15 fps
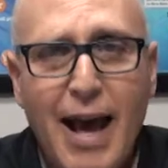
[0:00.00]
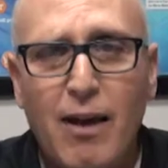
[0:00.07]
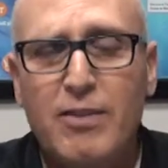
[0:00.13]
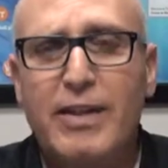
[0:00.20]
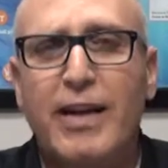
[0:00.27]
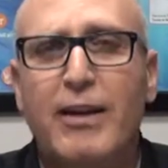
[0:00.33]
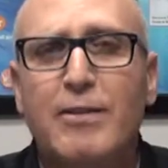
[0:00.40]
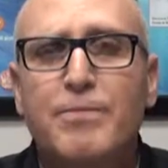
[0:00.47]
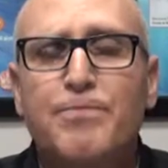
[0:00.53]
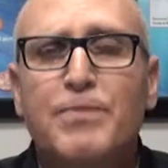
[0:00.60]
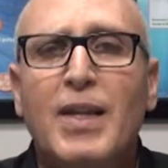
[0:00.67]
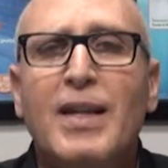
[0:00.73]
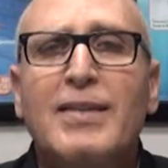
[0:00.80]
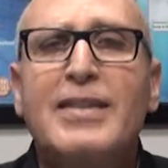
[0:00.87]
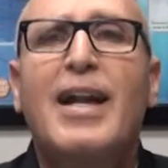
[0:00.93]
out there
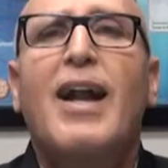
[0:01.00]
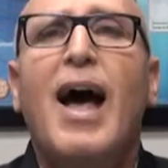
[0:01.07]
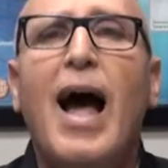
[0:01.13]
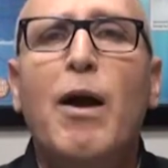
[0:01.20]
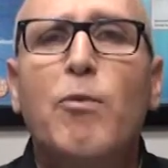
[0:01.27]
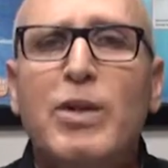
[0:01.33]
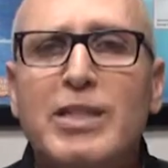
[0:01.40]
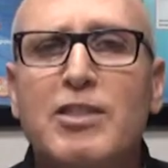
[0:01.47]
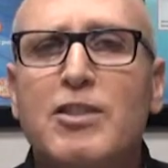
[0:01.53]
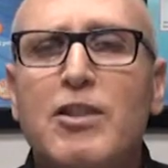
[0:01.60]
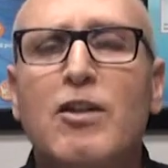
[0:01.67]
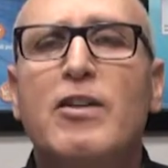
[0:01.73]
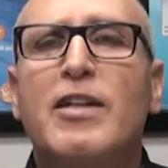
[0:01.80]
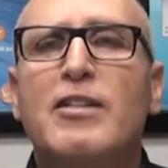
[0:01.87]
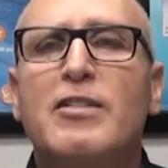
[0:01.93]
that I would
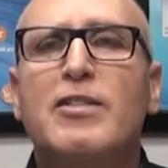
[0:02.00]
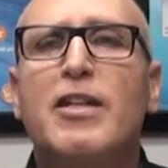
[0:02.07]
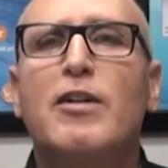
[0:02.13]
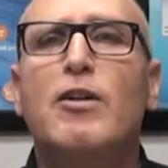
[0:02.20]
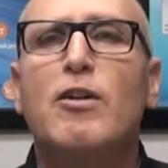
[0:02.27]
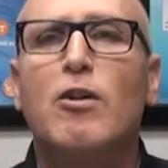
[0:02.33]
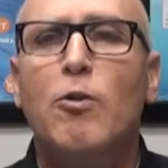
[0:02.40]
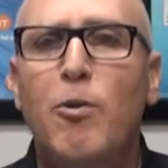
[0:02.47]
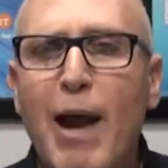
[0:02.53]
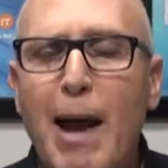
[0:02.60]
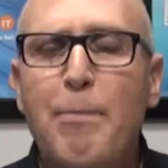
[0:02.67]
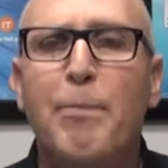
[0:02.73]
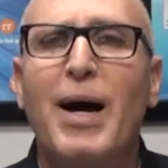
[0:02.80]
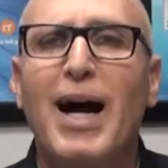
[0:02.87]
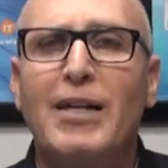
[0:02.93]
still consider
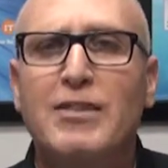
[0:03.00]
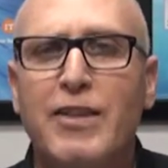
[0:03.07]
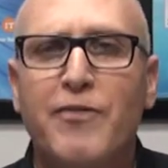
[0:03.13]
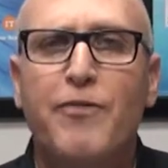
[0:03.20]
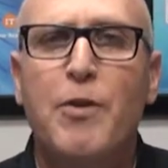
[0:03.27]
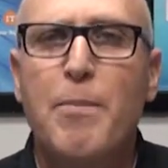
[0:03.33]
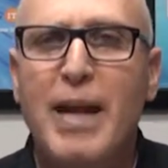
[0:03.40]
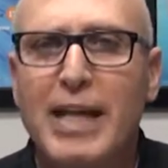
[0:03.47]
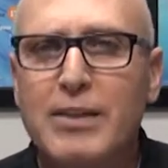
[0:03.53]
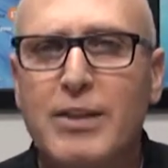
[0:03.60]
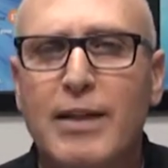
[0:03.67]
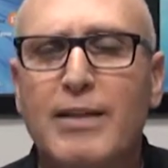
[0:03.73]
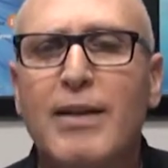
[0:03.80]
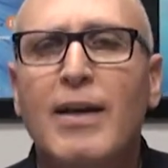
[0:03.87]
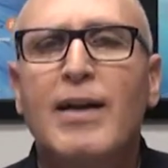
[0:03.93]
crap box
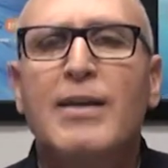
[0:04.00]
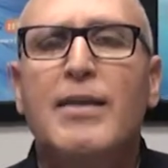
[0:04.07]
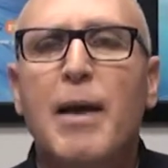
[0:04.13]
information.